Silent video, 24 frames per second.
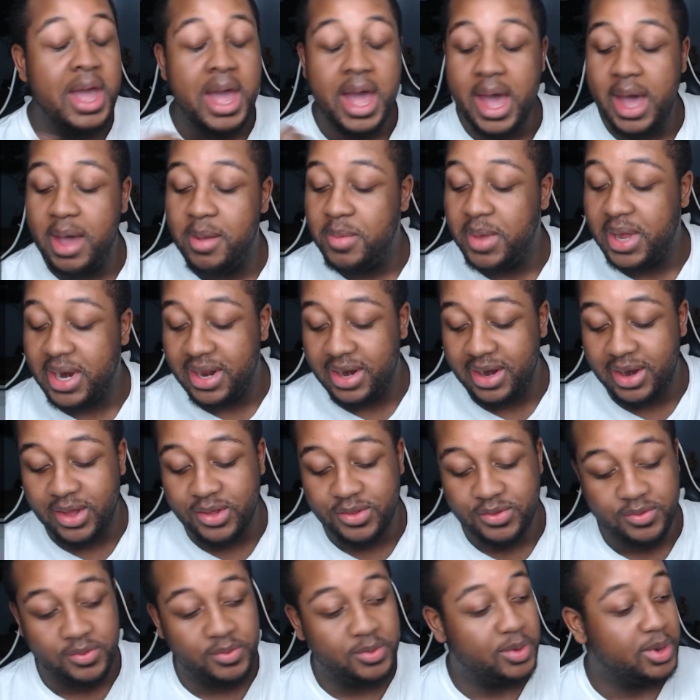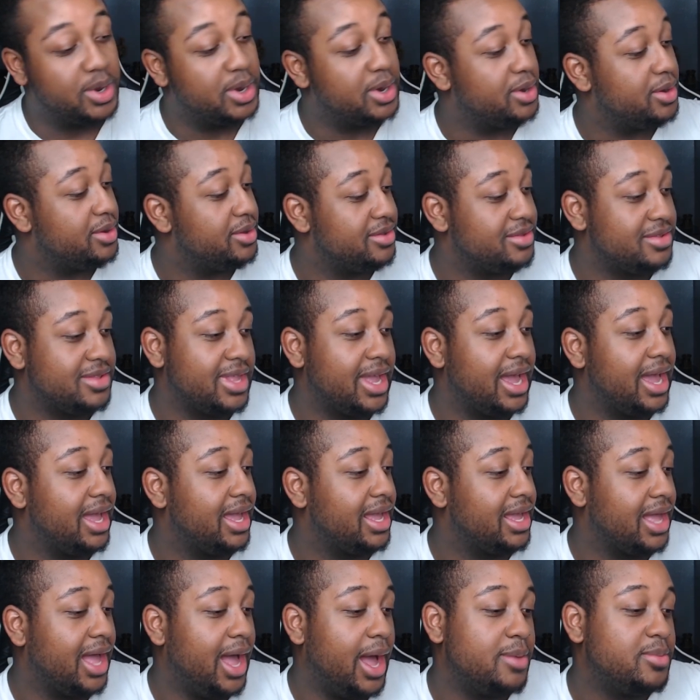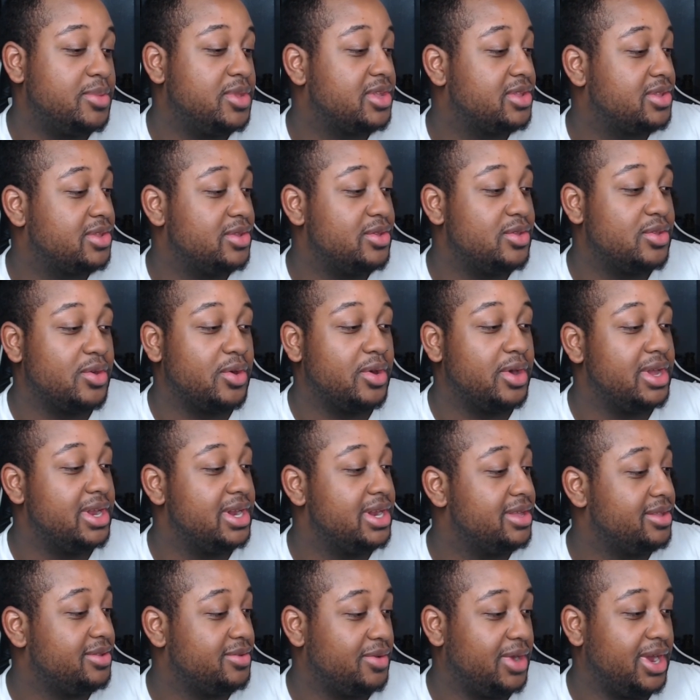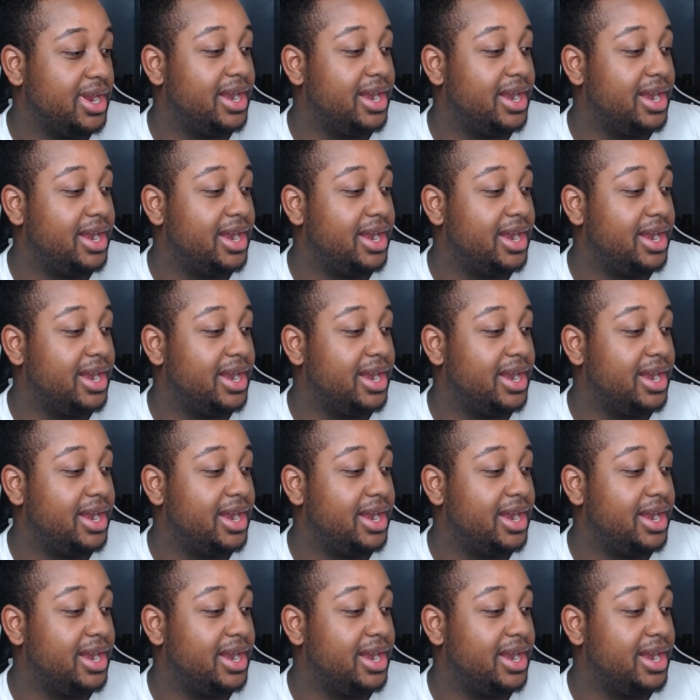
I'm at a loss for words. Like, I'm just enjoying this right